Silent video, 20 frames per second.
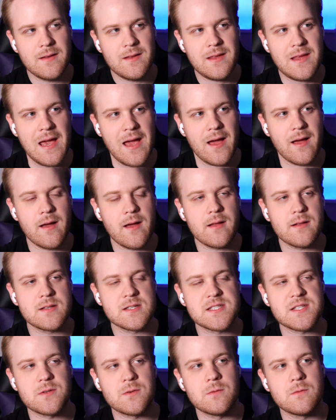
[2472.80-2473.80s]
yeah,
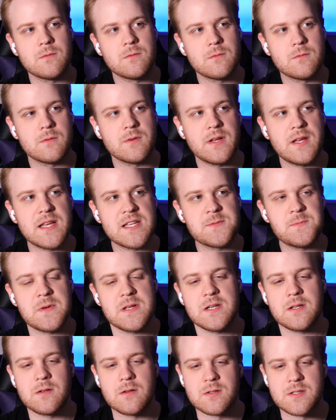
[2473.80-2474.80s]
so it's been
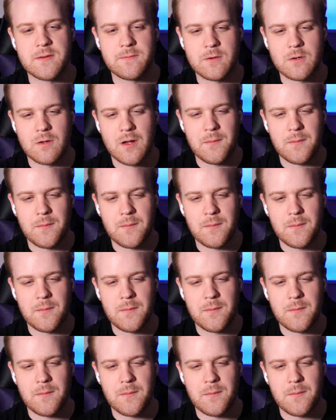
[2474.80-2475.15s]
a little difficult.